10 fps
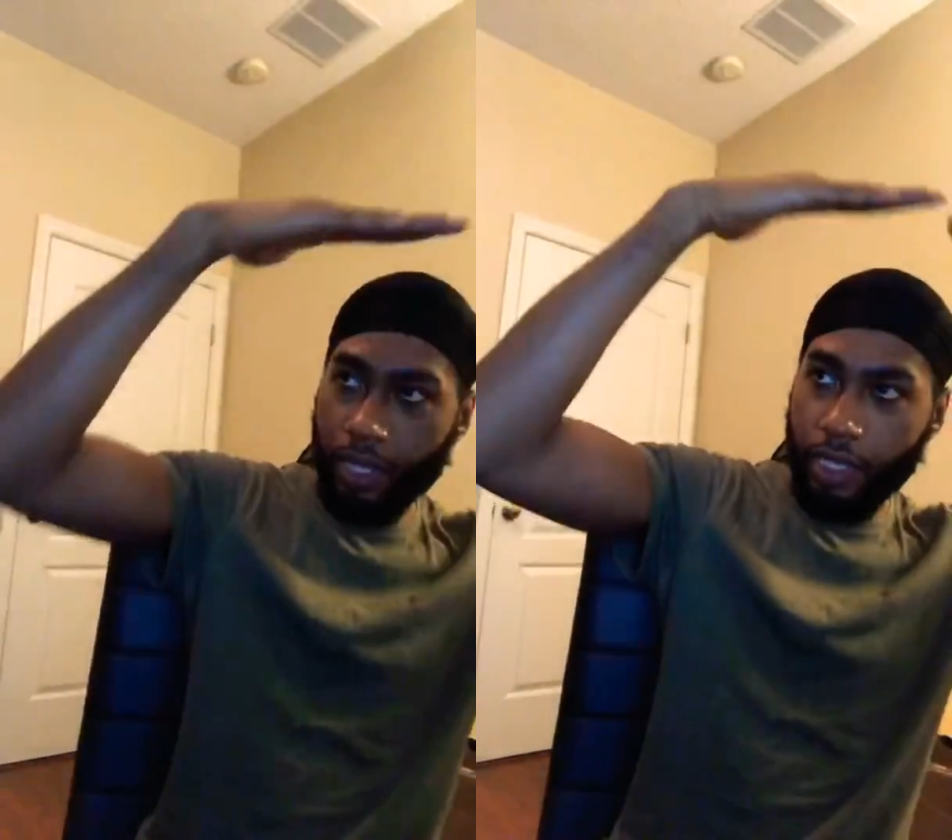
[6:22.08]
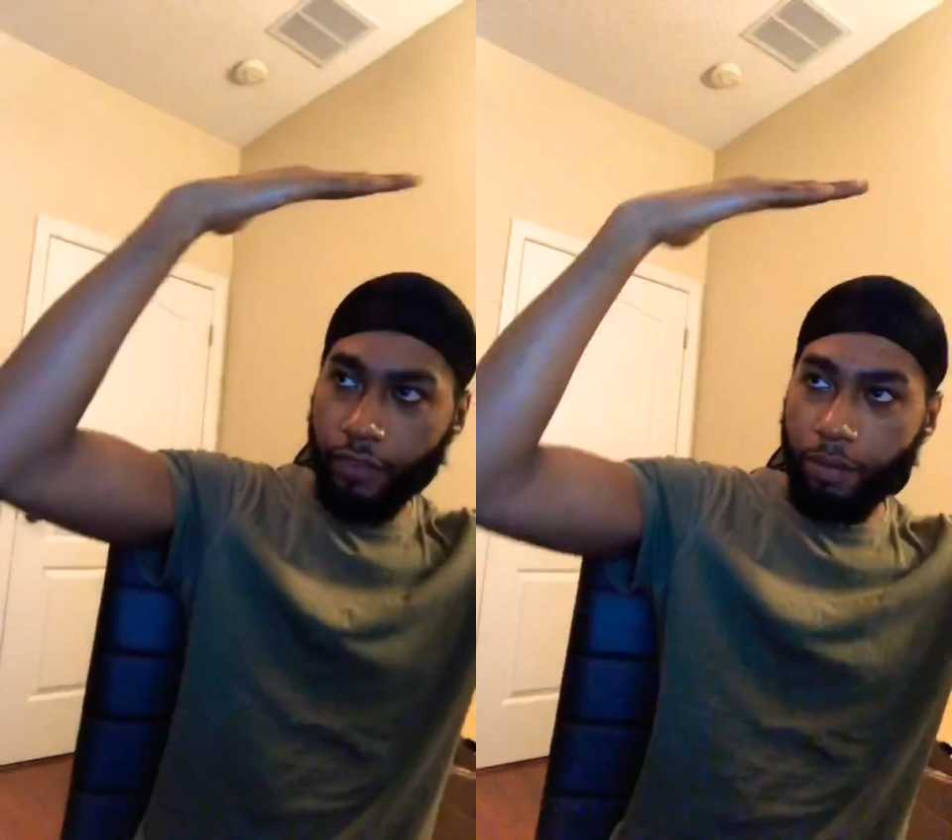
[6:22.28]

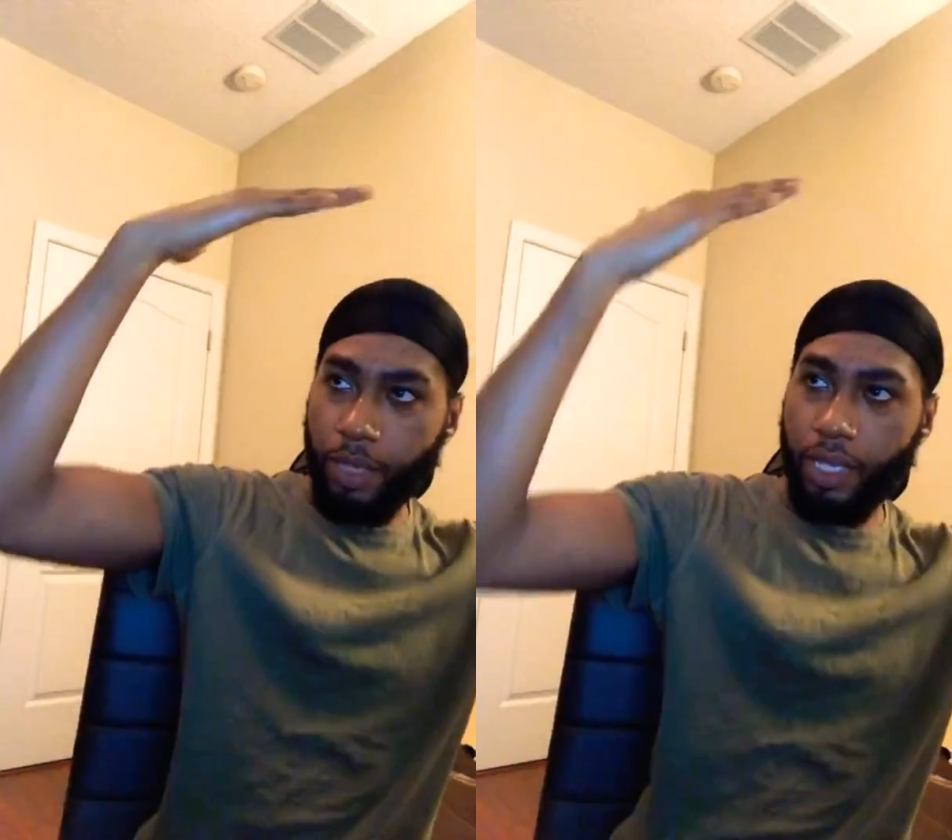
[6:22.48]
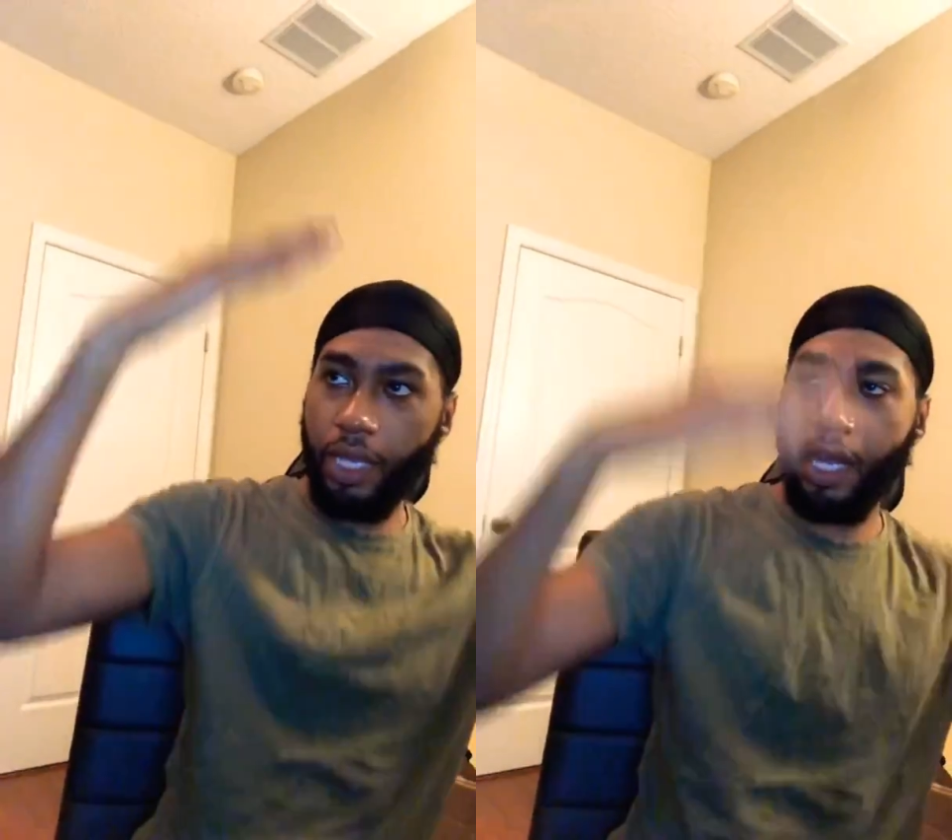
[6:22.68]
is for
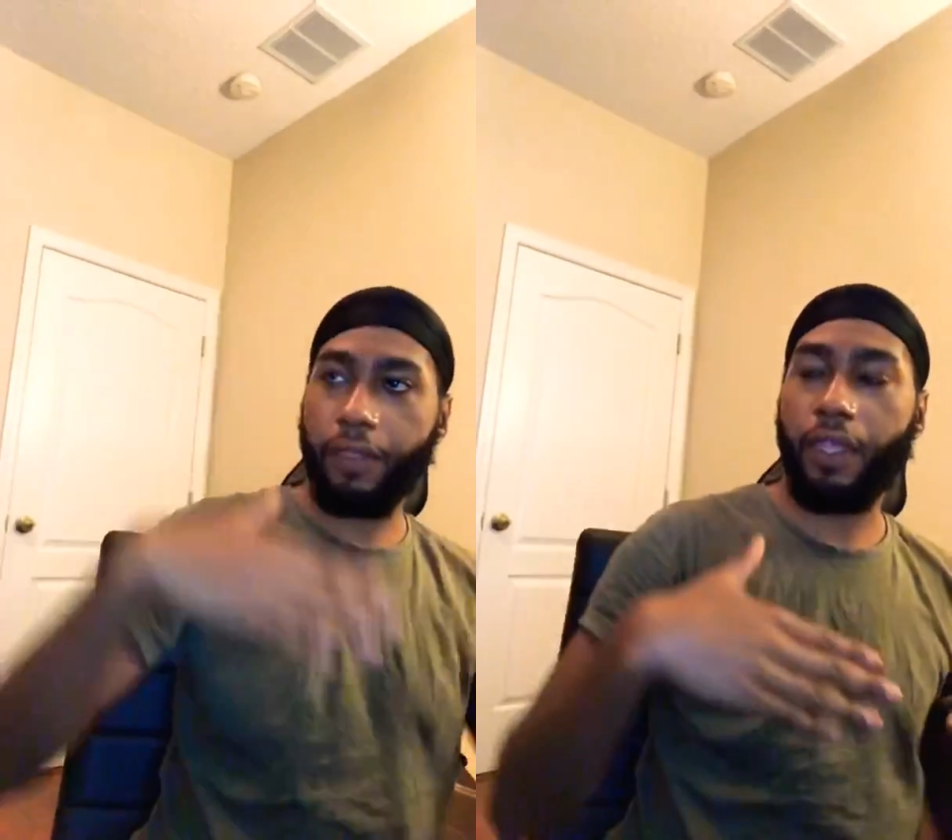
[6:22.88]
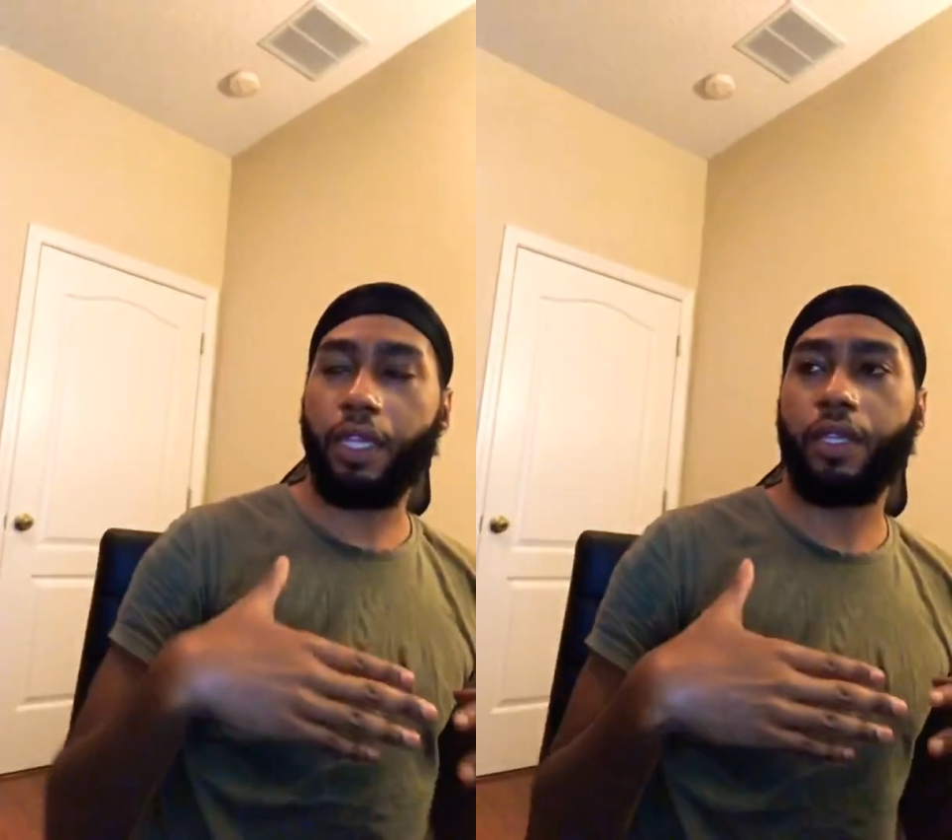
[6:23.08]
me, I
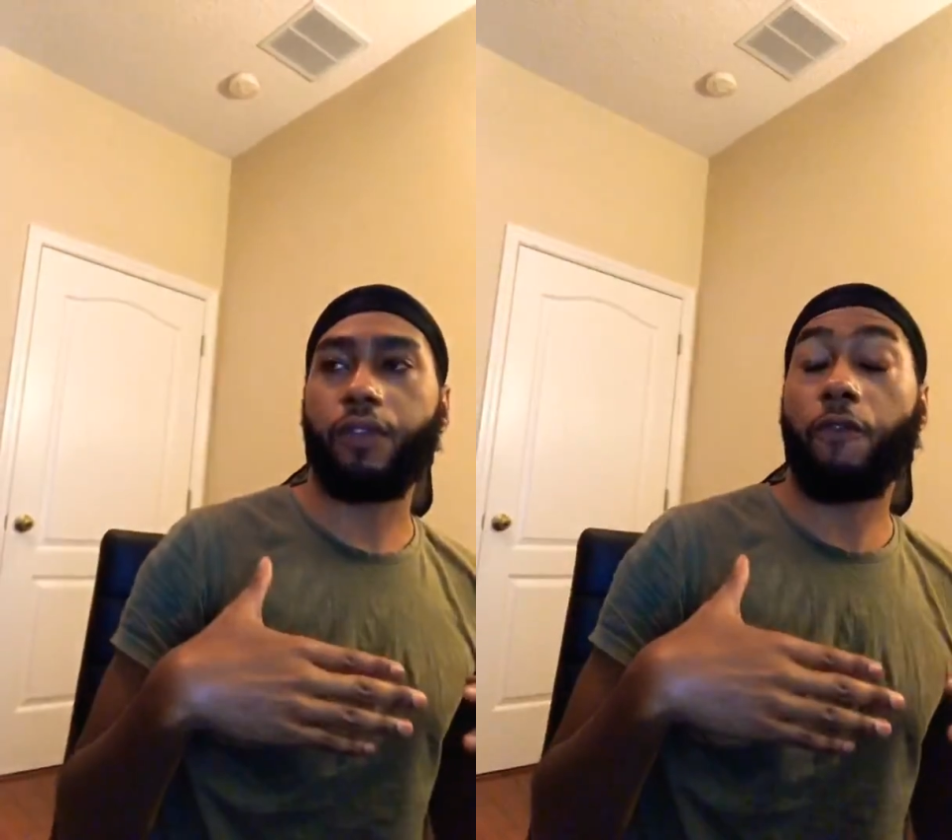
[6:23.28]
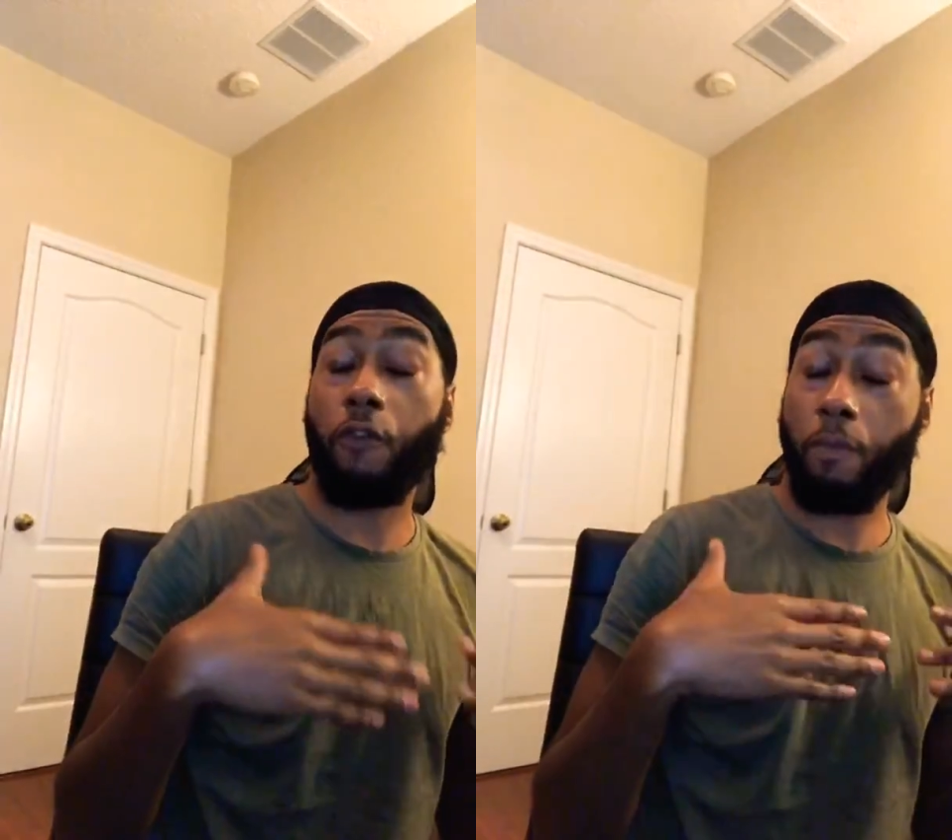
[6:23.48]
think it's